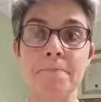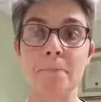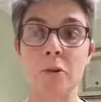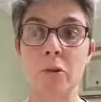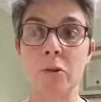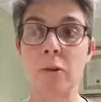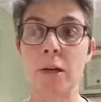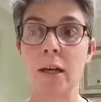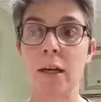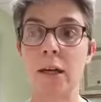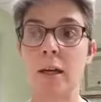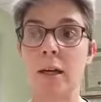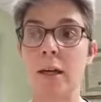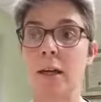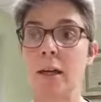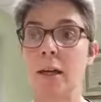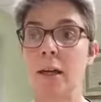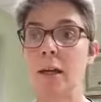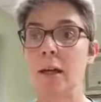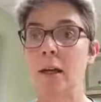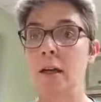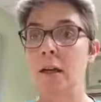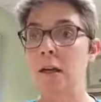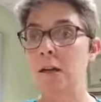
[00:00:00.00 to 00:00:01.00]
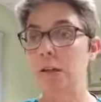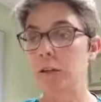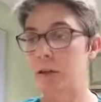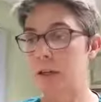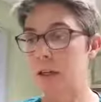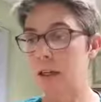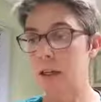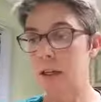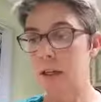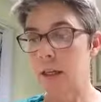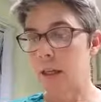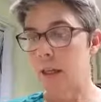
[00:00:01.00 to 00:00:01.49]
Okay?
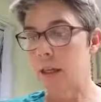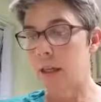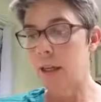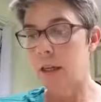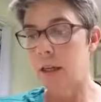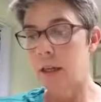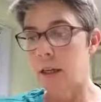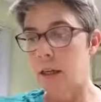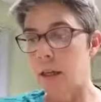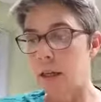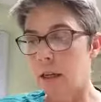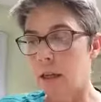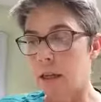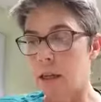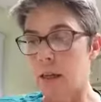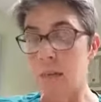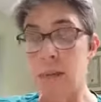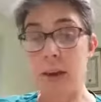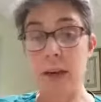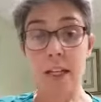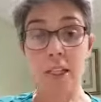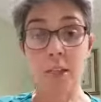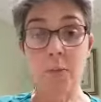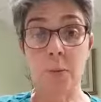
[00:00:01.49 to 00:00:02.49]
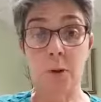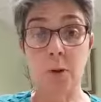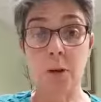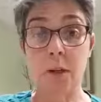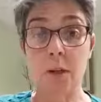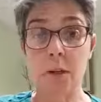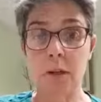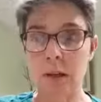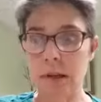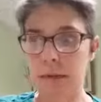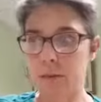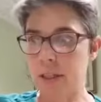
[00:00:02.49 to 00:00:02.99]
Now, the best book,
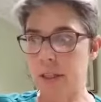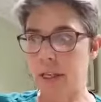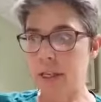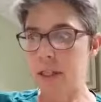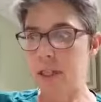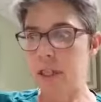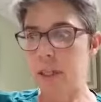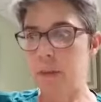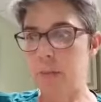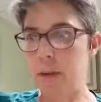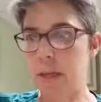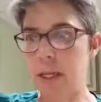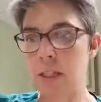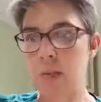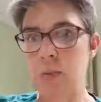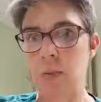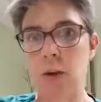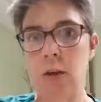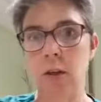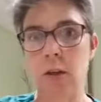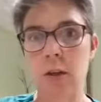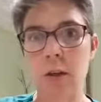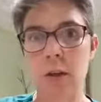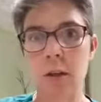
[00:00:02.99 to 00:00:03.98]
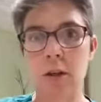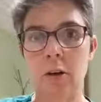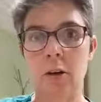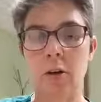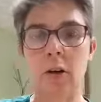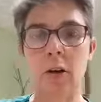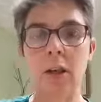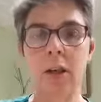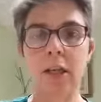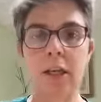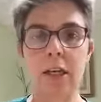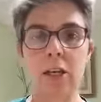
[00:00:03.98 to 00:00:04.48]
I've sent you the best book in
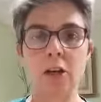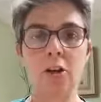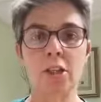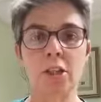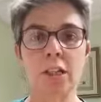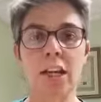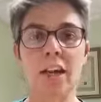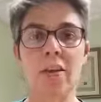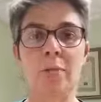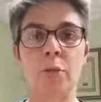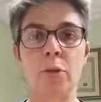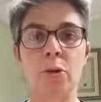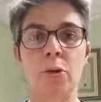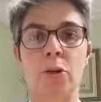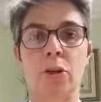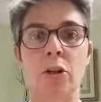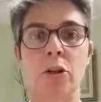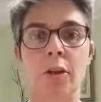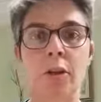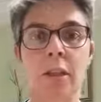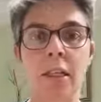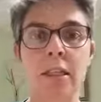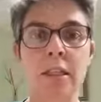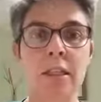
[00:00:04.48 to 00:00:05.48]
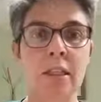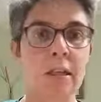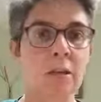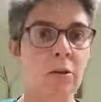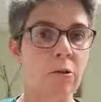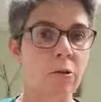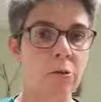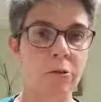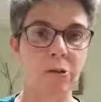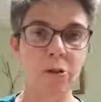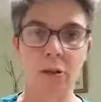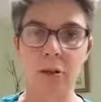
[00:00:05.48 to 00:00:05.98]
all the years that I've been doing this and
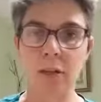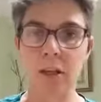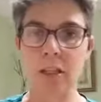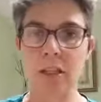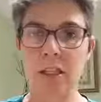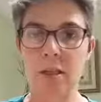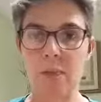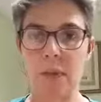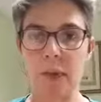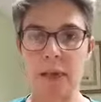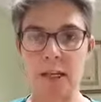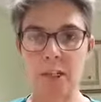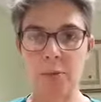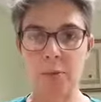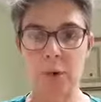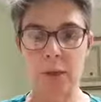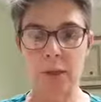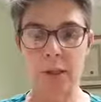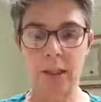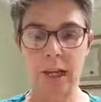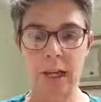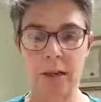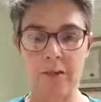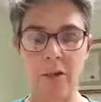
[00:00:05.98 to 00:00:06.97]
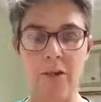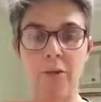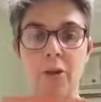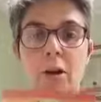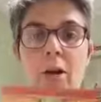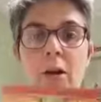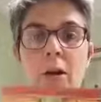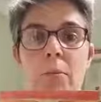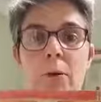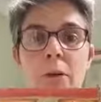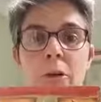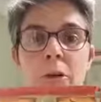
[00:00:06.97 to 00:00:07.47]
going through this, the best book that I've ever
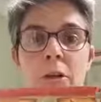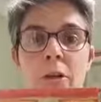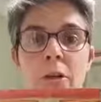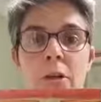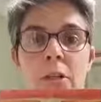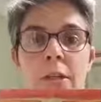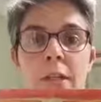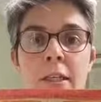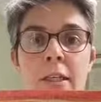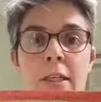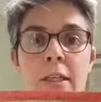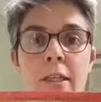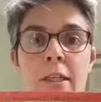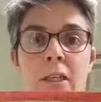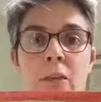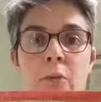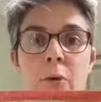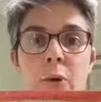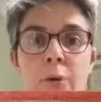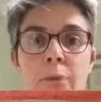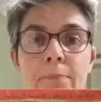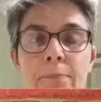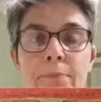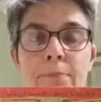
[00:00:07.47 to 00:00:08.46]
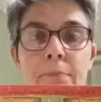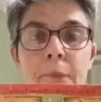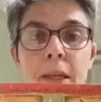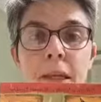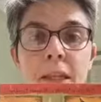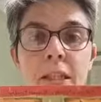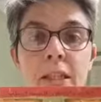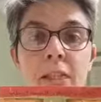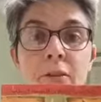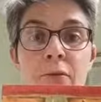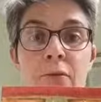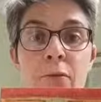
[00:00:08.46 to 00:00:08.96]
come across is this one.
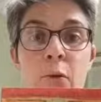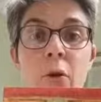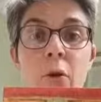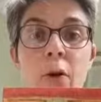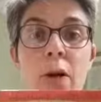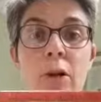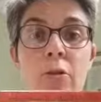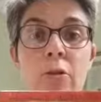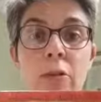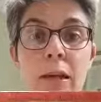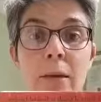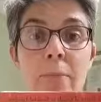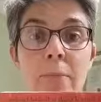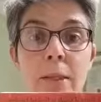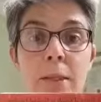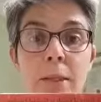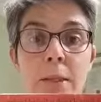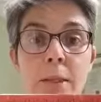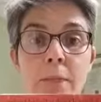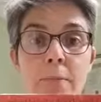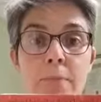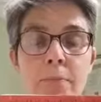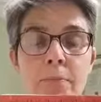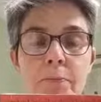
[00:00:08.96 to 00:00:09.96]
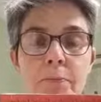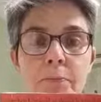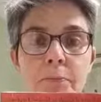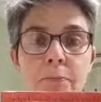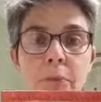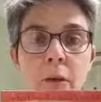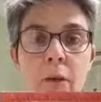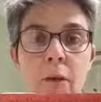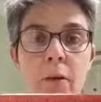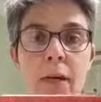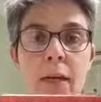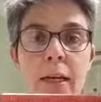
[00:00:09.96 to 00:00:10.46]
It's the 4 Agreements.
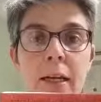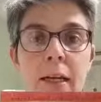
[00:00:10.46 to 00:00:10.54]
All right?